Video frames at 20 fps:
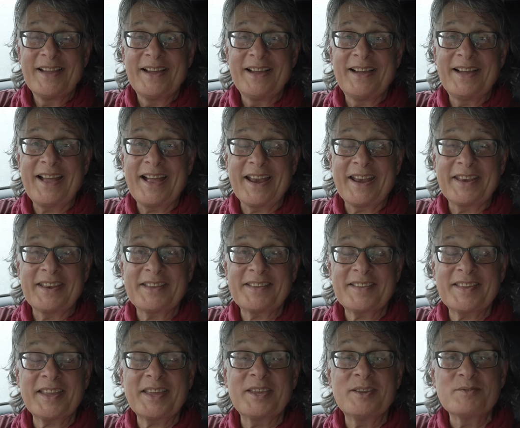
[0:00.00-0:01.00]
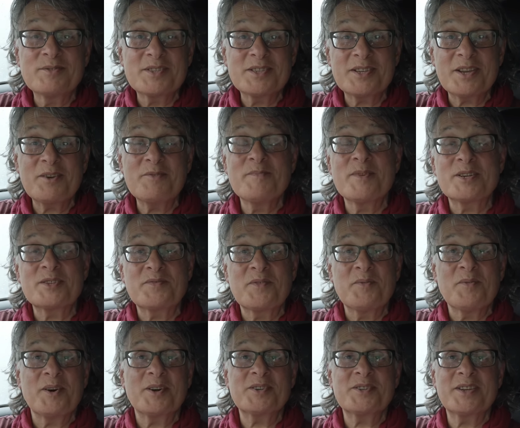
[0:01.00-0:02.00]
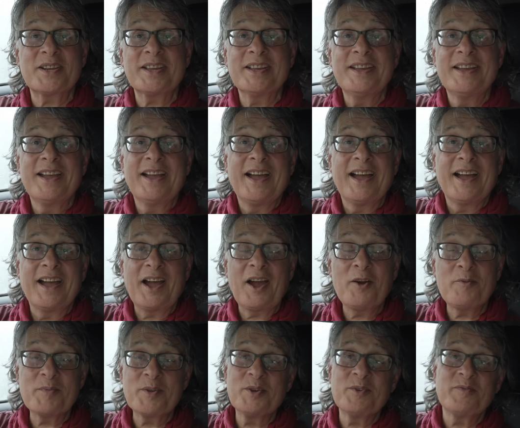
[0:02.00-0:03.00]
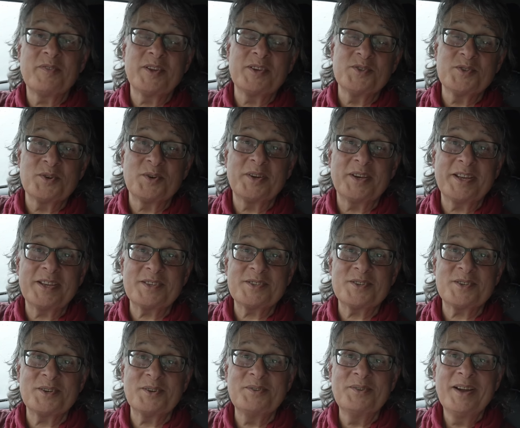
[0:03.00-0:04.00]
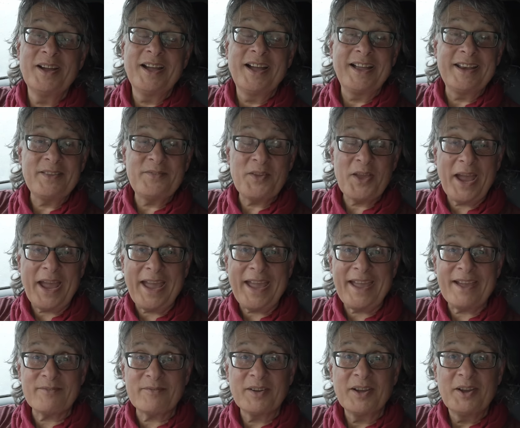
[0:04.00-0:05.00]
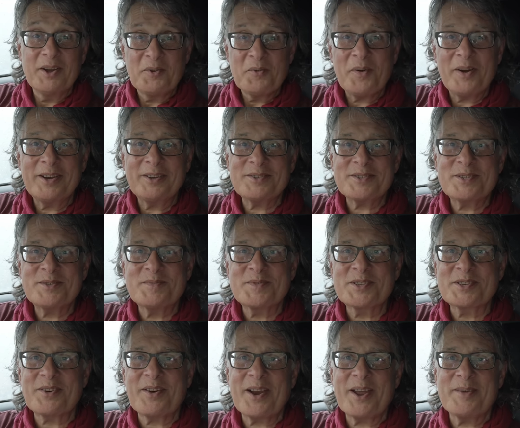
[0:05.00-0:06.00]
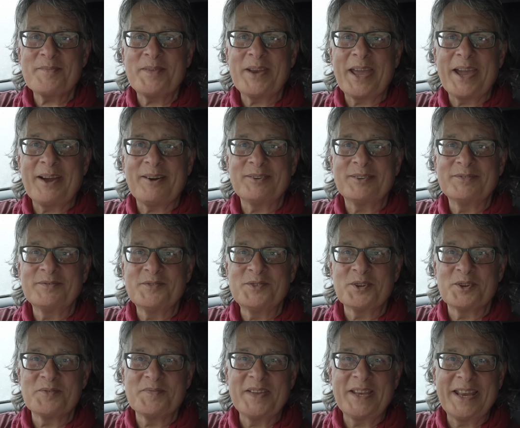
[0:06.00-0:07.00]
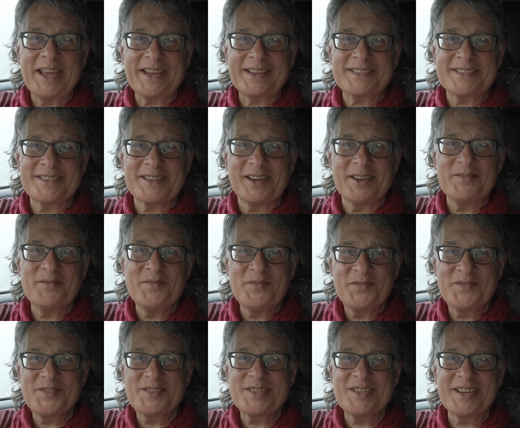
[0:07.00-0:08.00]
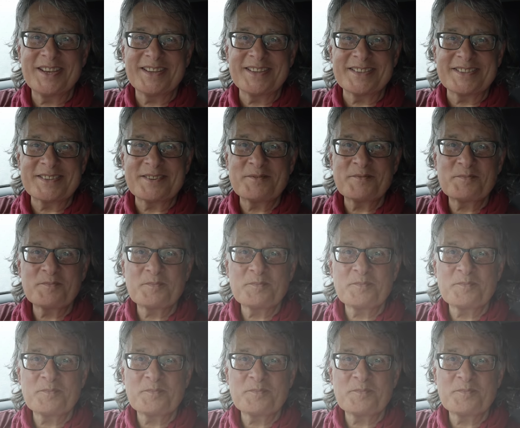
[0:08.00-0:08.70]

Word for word: Uh, and thank you so much for watching. I uh, hope you've enjoyed it too. And if you have, why not subscribe now? Join me next time. Cheers.